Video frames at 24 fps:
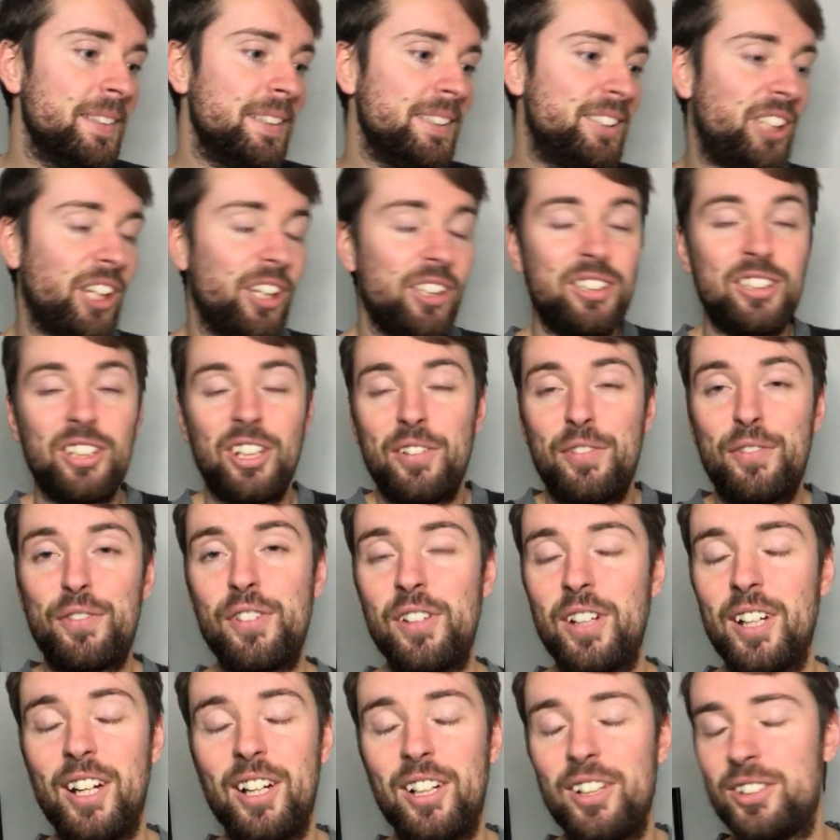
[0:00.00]
Chelsea are
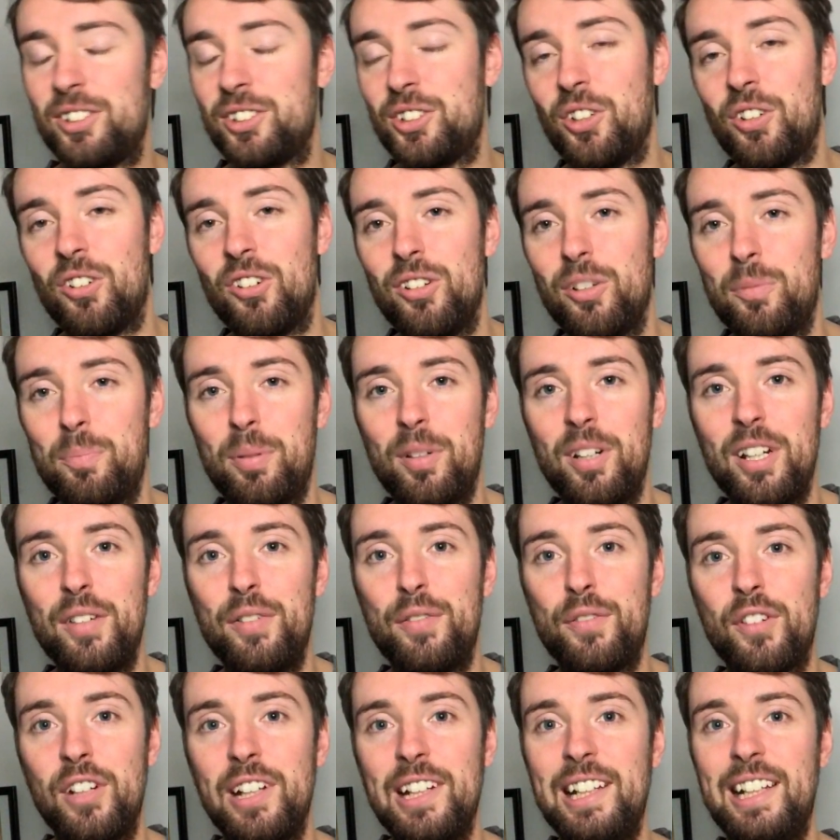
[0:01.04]
scoring pretty
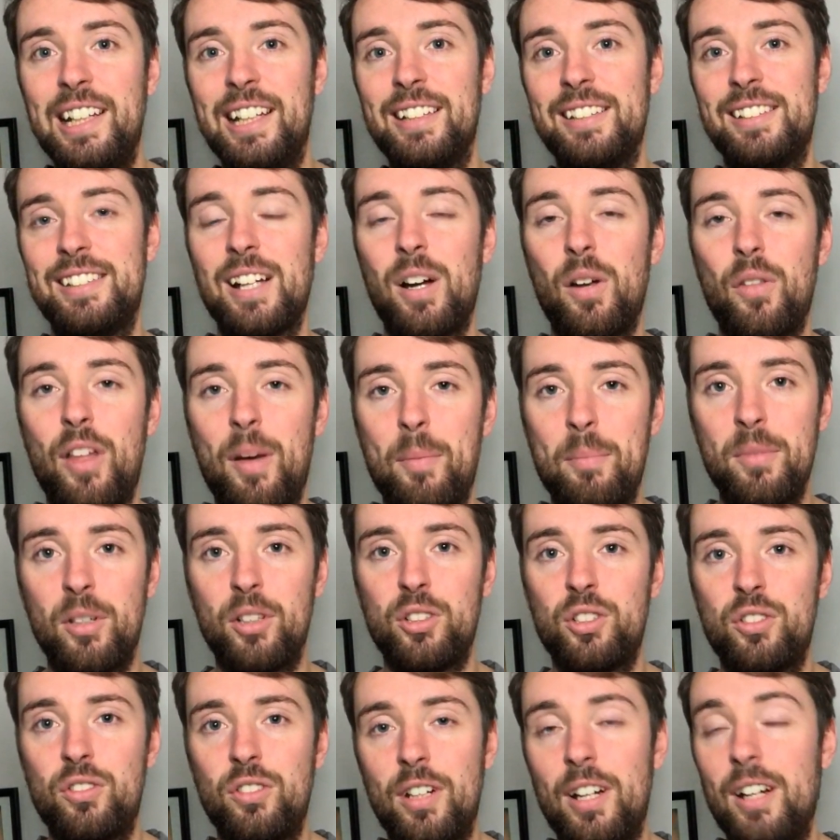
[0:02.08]
freely, and Southampton
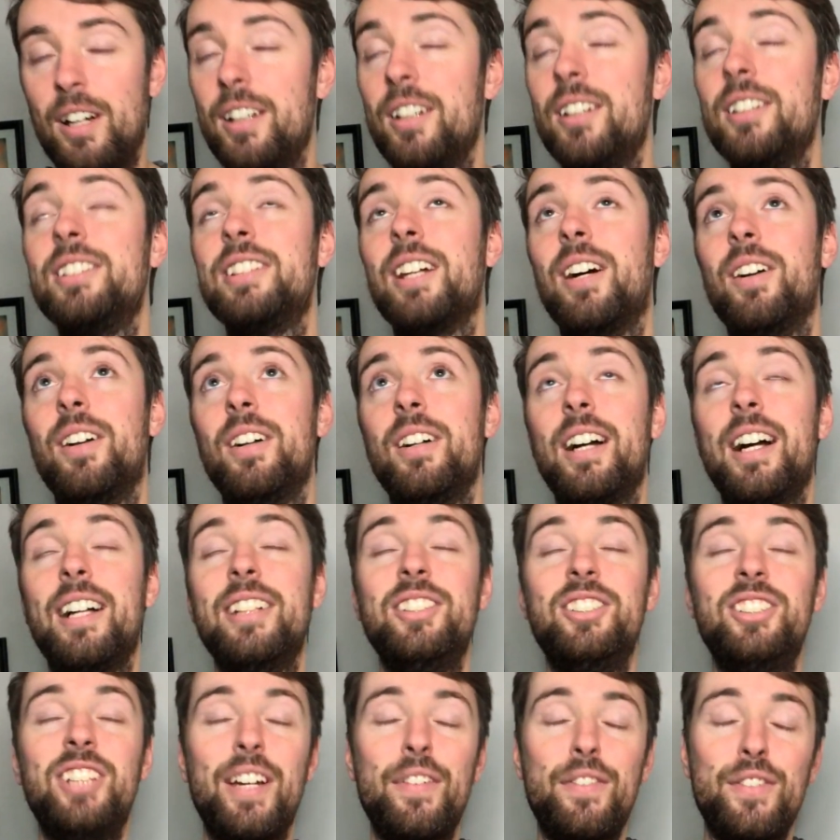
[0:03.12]
and
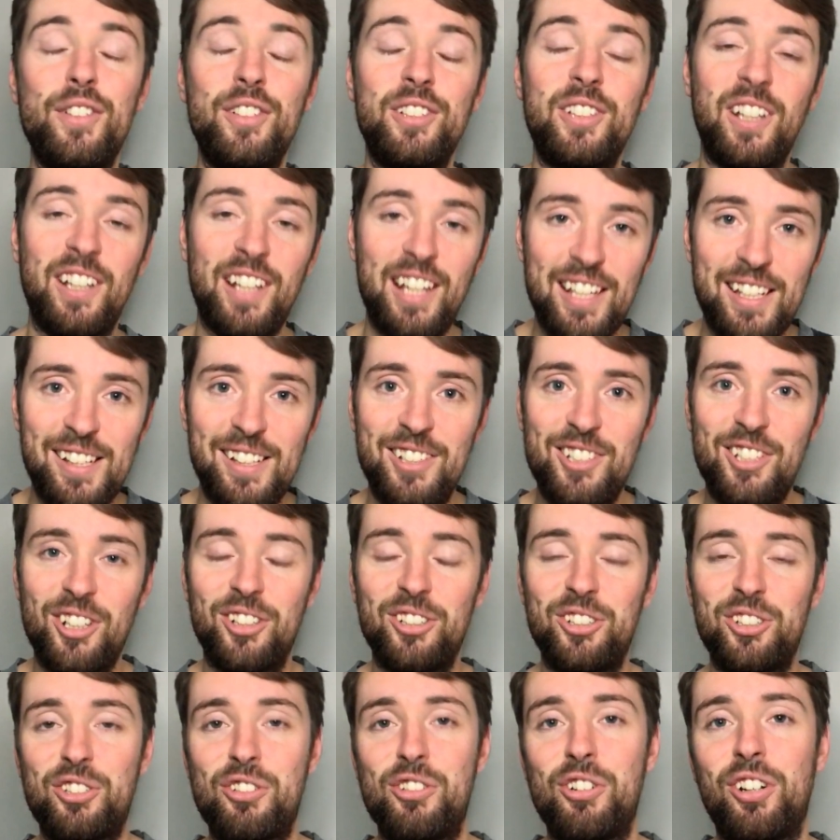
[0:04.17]
Sheffield United are
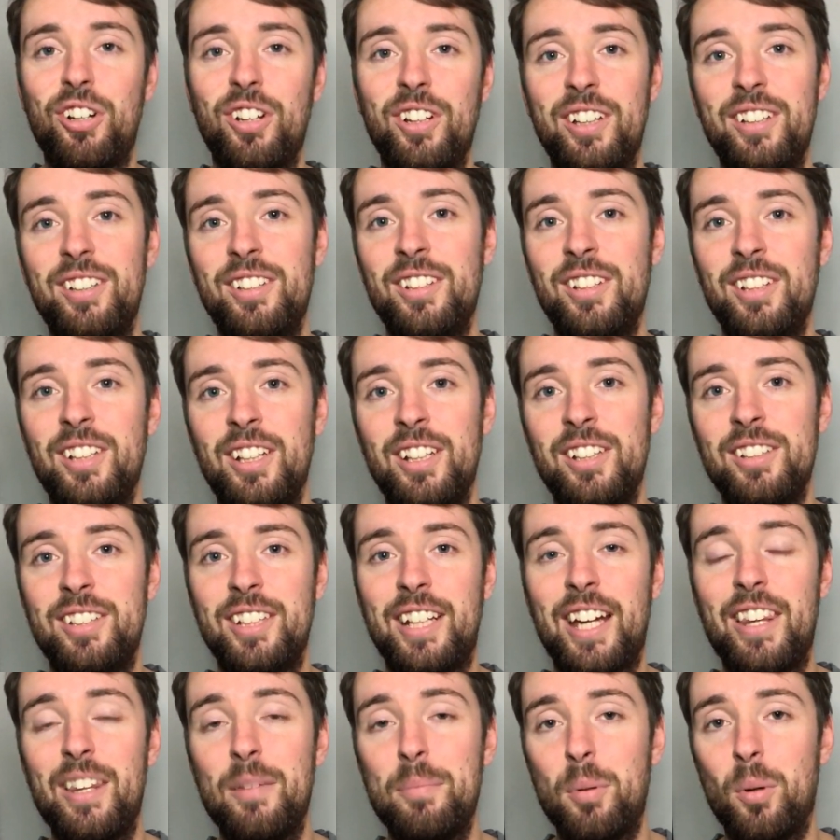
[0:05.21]
struggling to
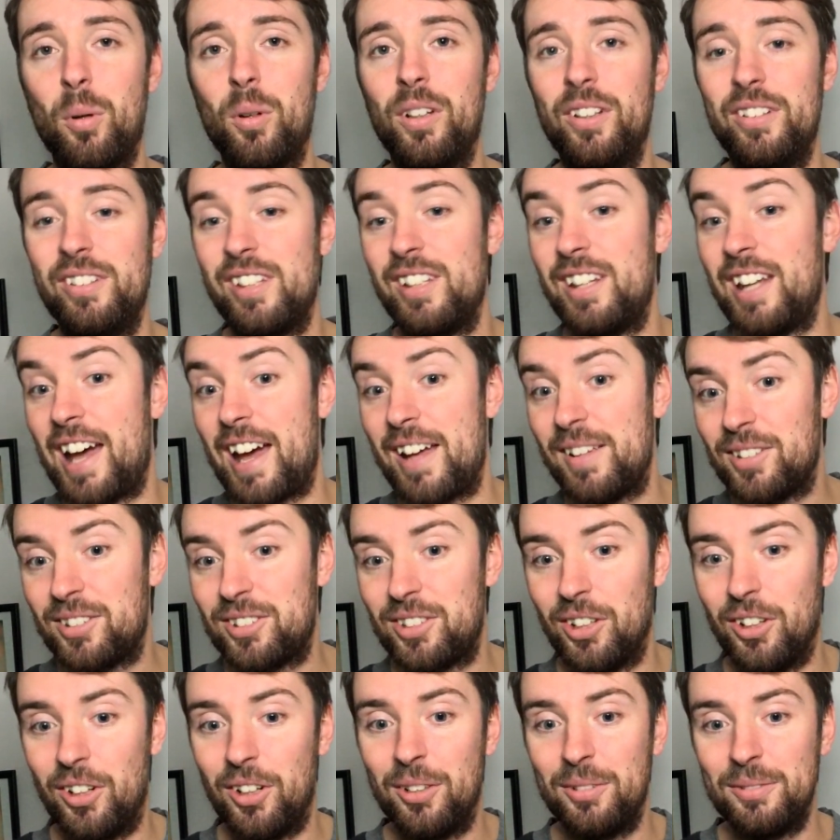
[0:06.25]
get the ball in the net.
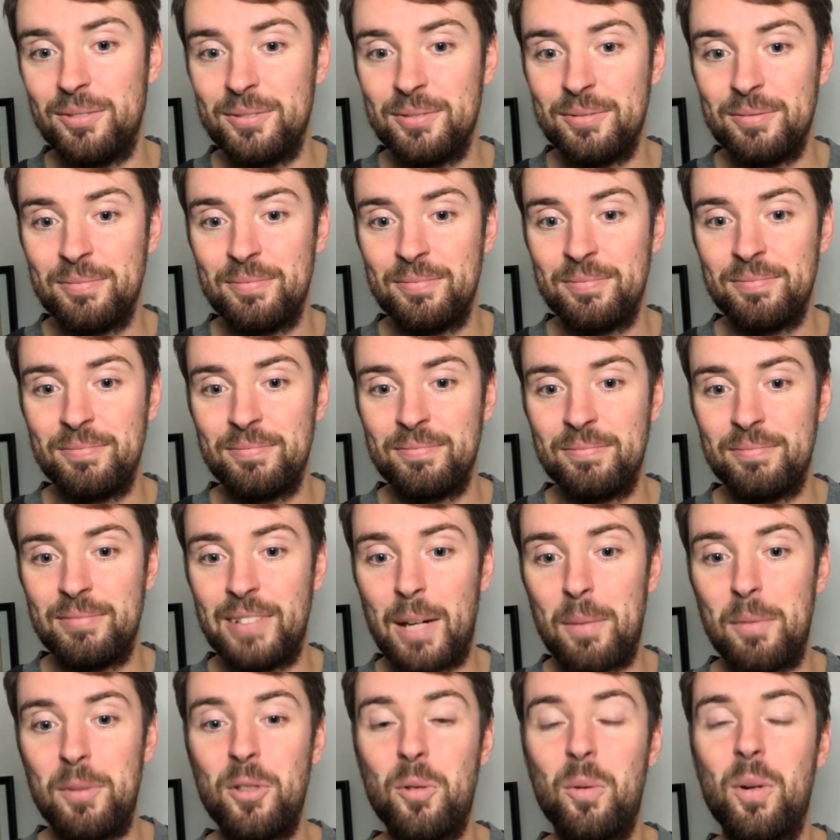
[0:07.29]
So
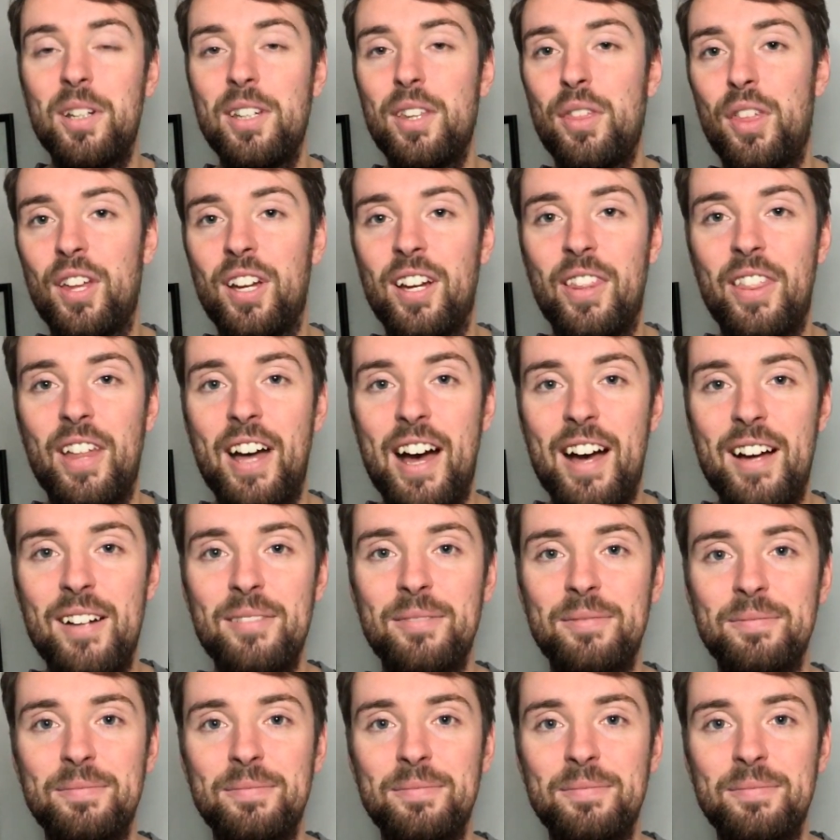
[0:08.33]
let me know what you think of that.